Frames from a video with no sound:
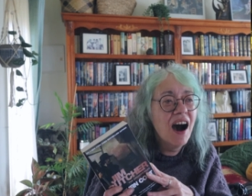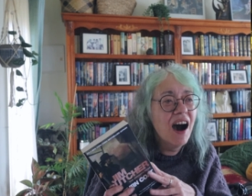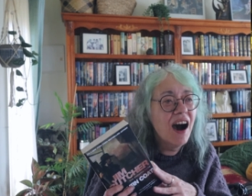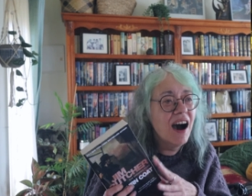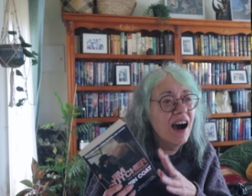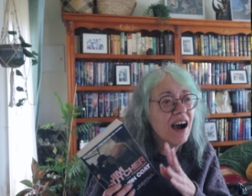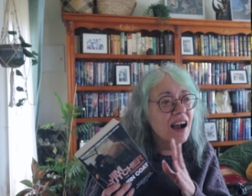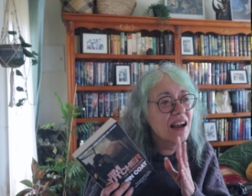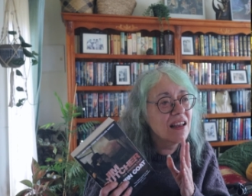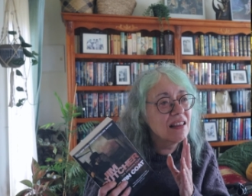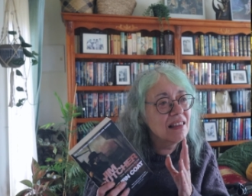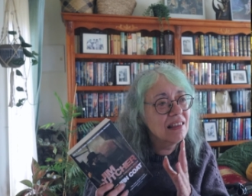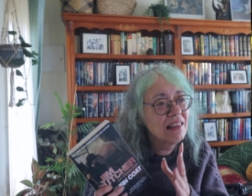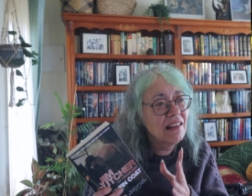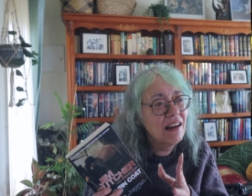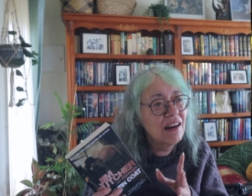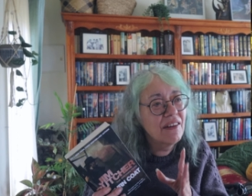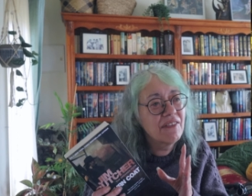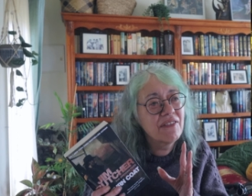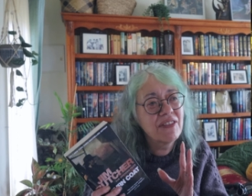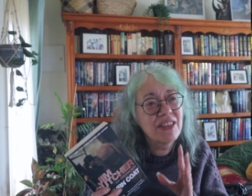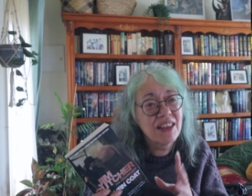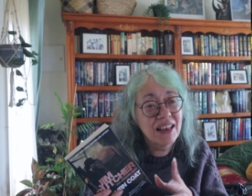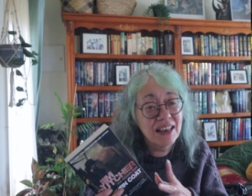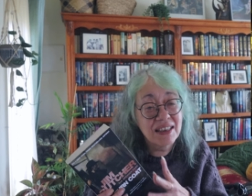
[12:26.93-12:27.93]
I
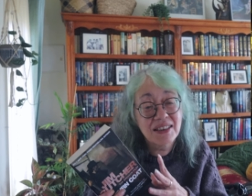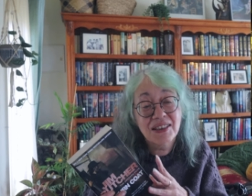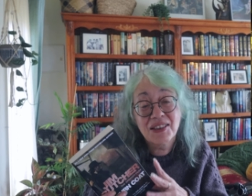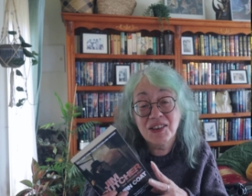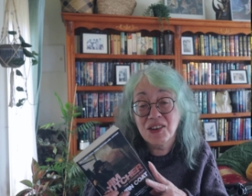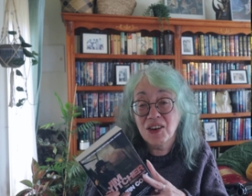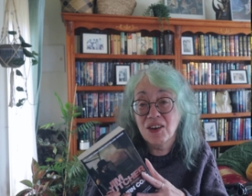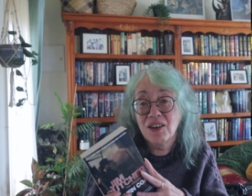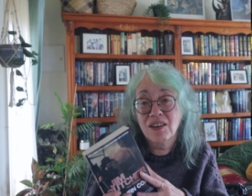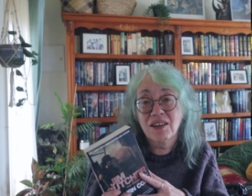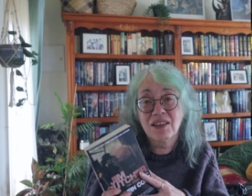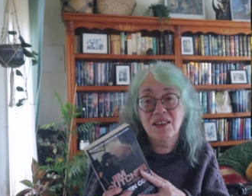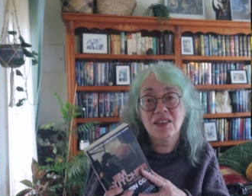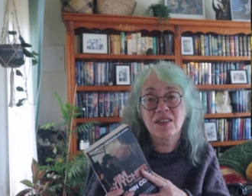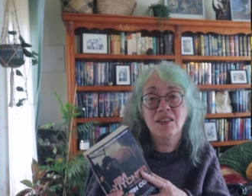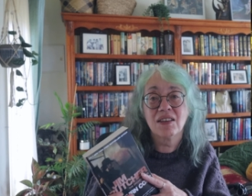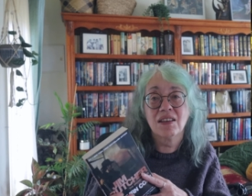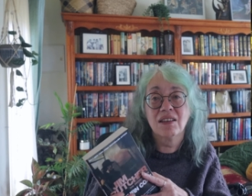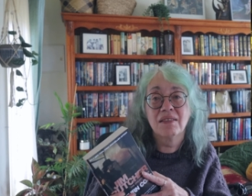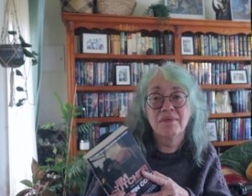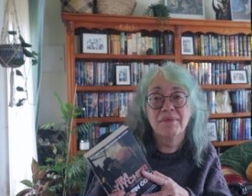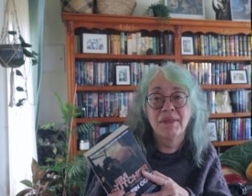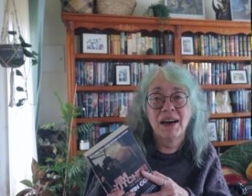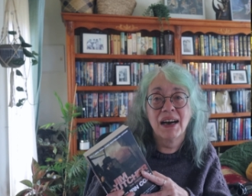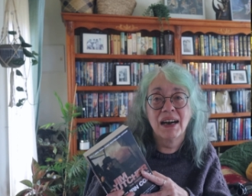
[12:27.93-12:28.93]
love this dog
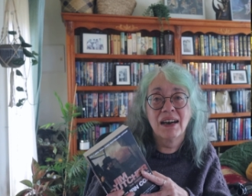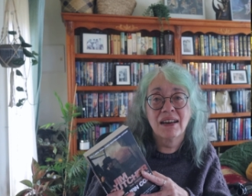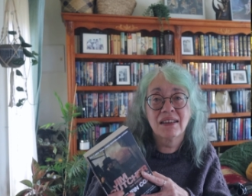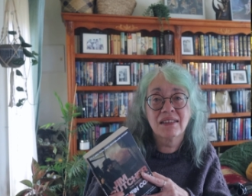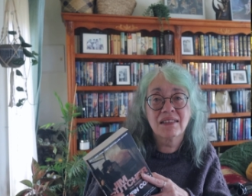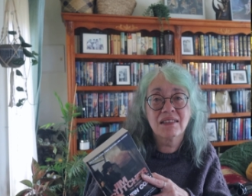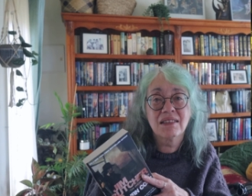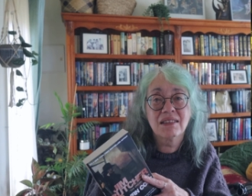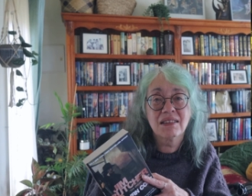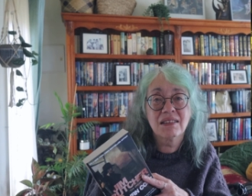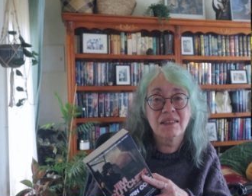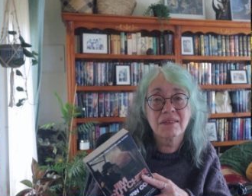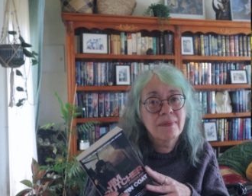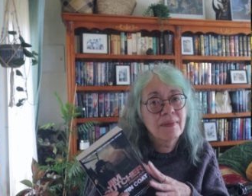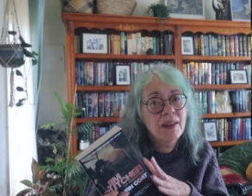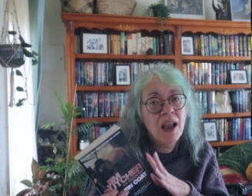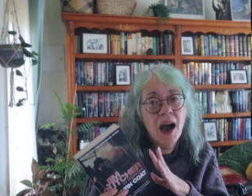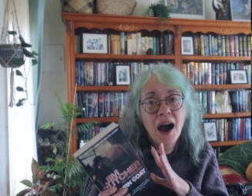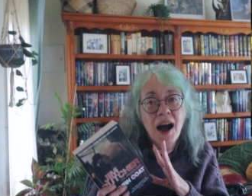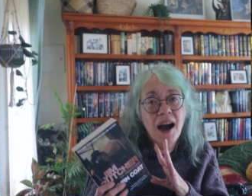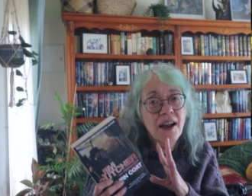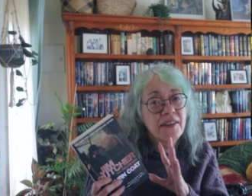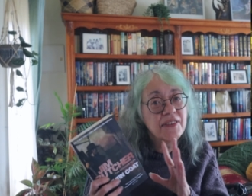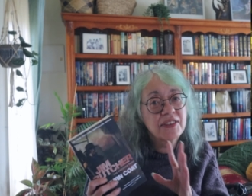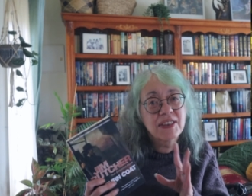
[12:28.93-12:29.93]
so much.
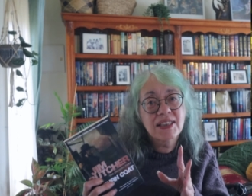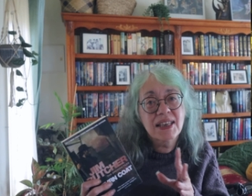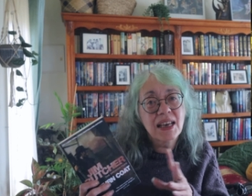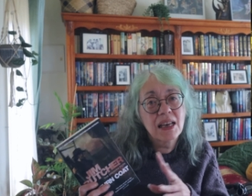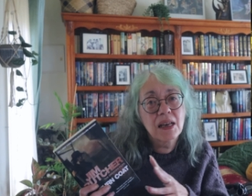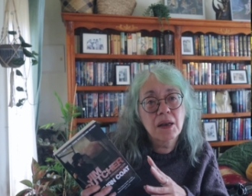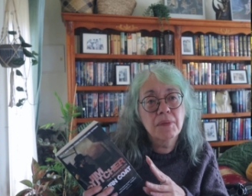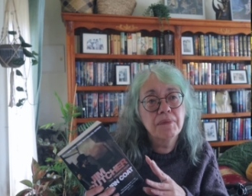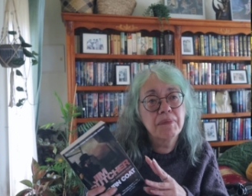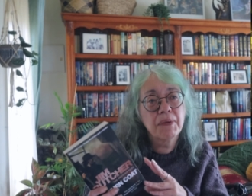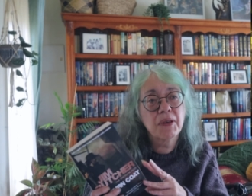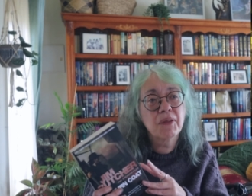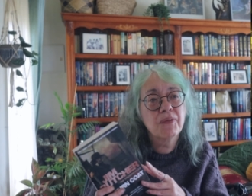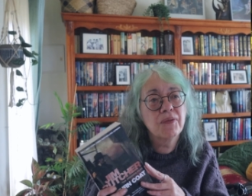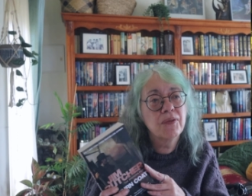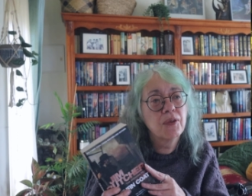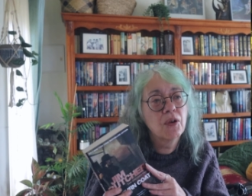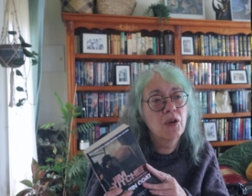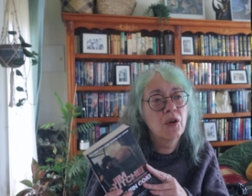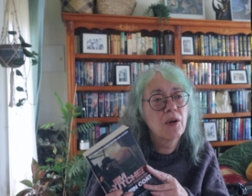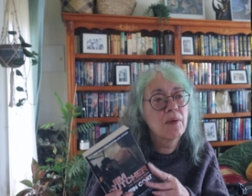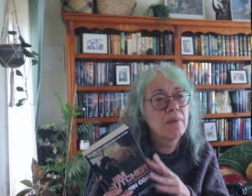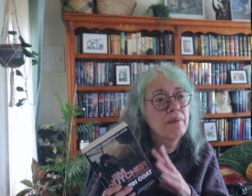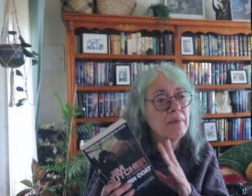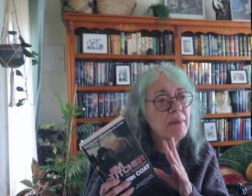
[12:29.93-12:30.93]
I've said it
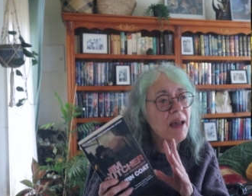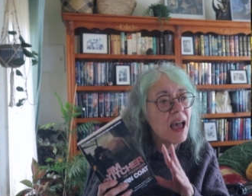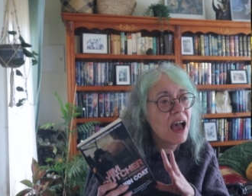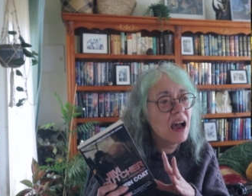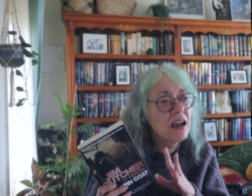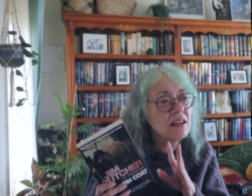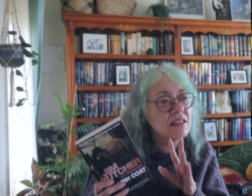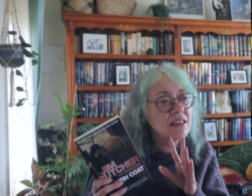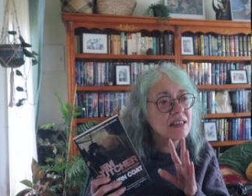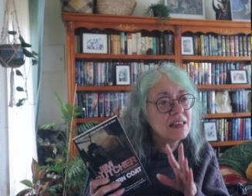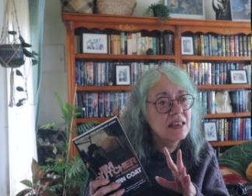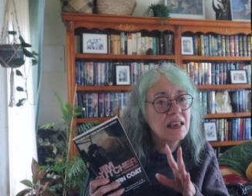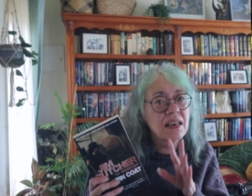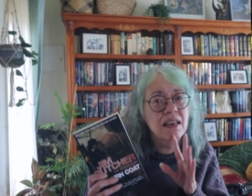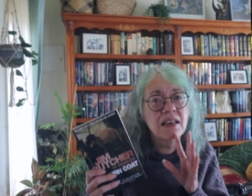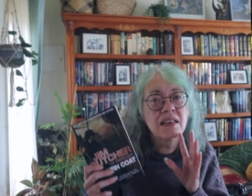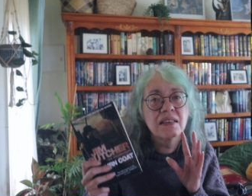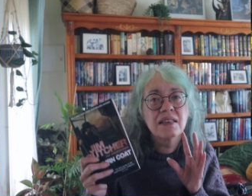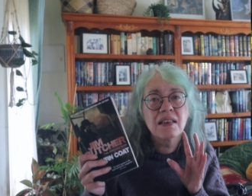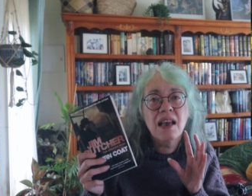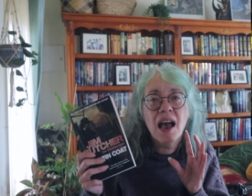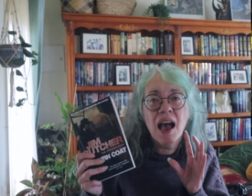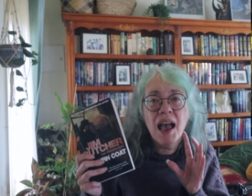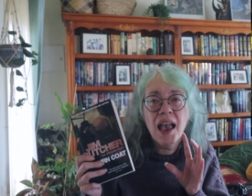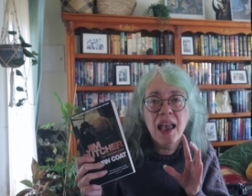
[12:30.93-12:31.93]
before, Mouse
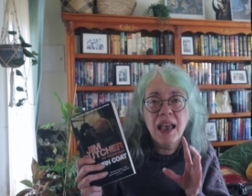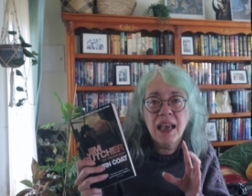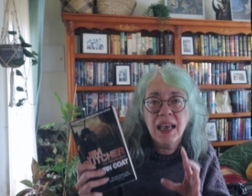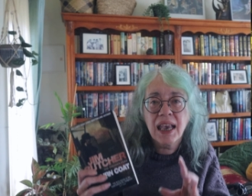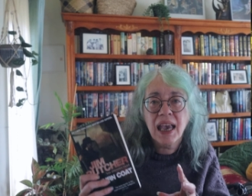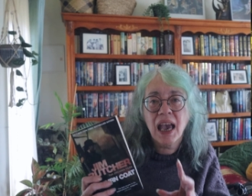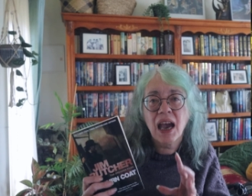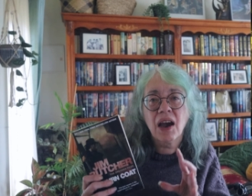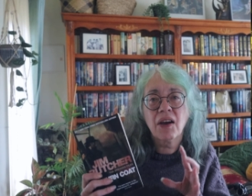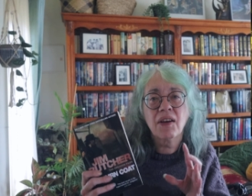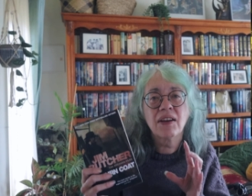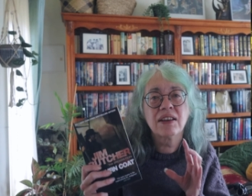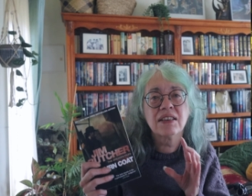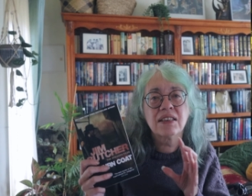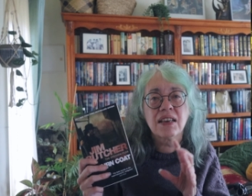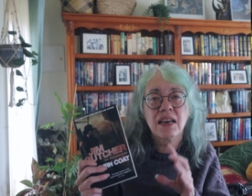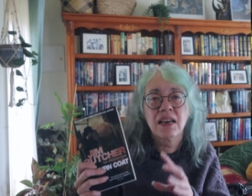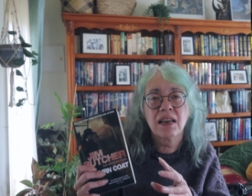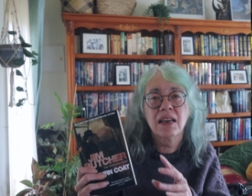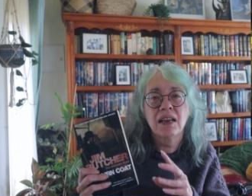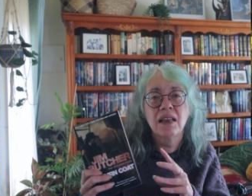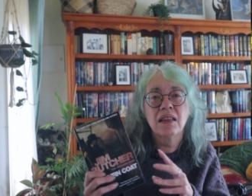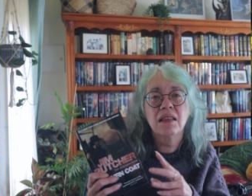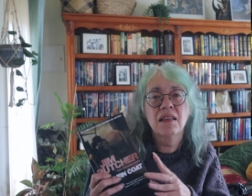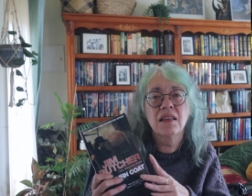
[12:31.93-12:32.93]
is a character
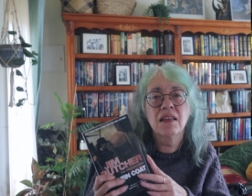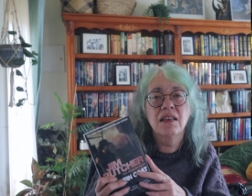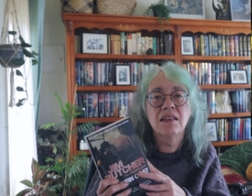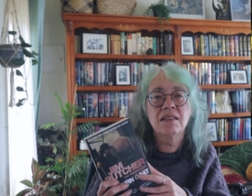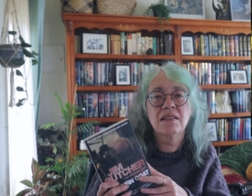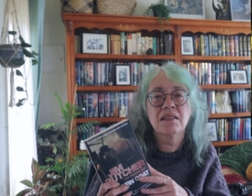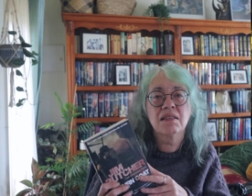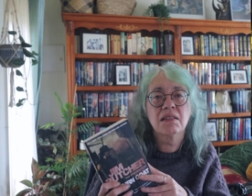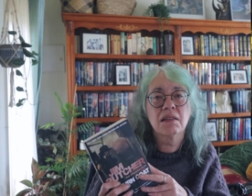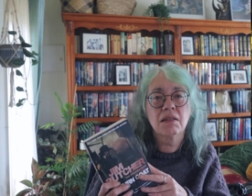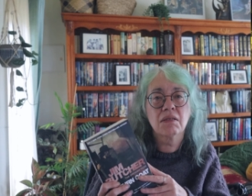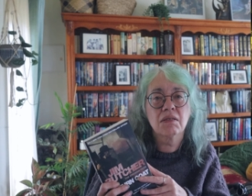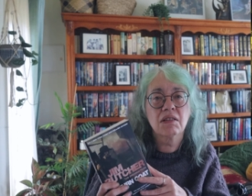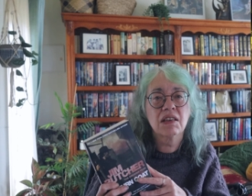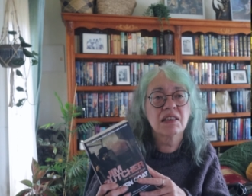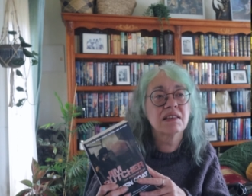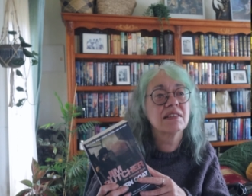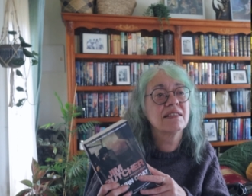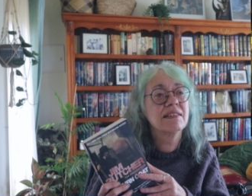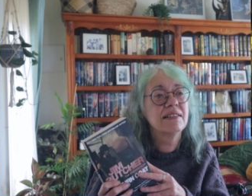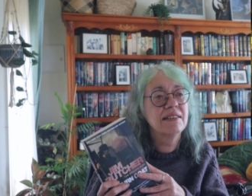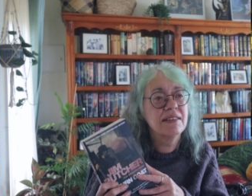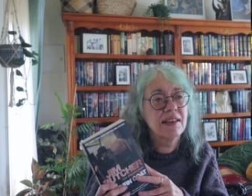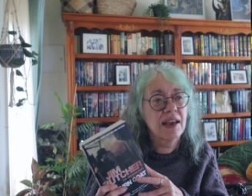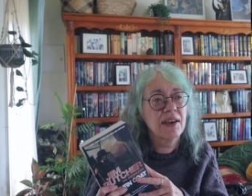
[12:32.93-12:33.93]
in this
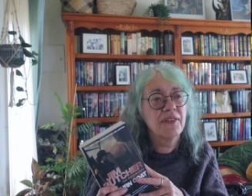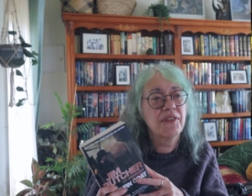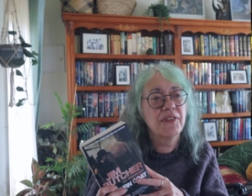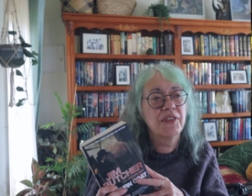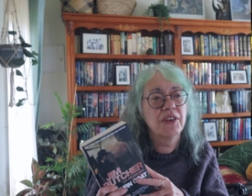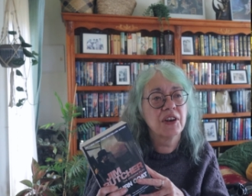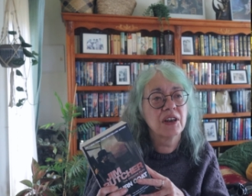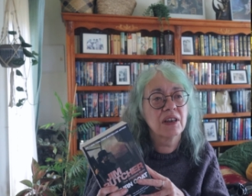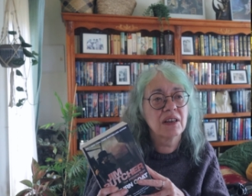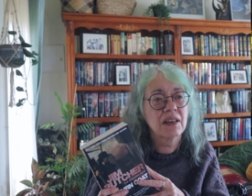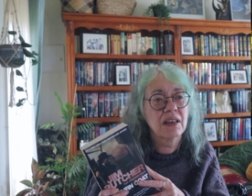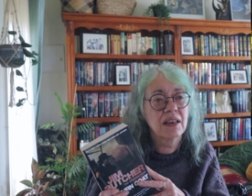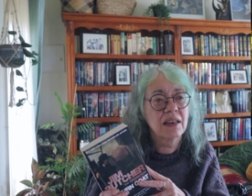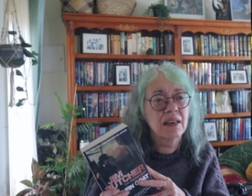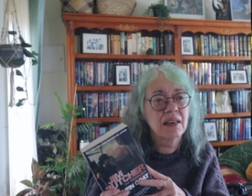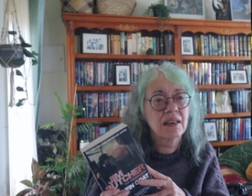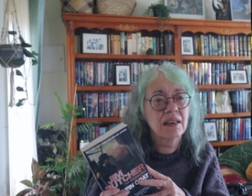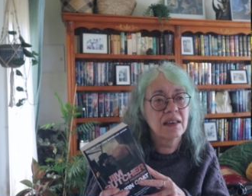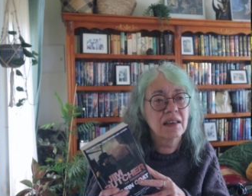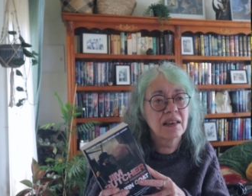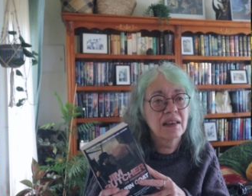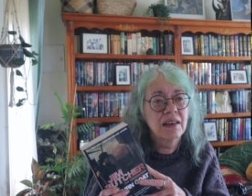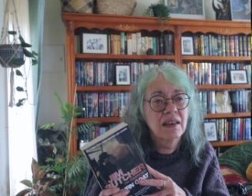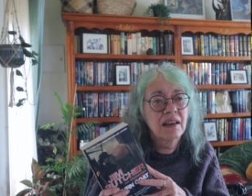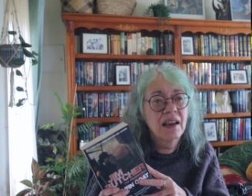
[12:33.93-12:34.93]
series,
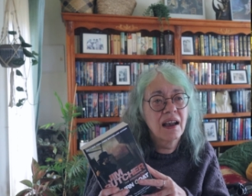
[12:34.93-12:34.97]
definitely.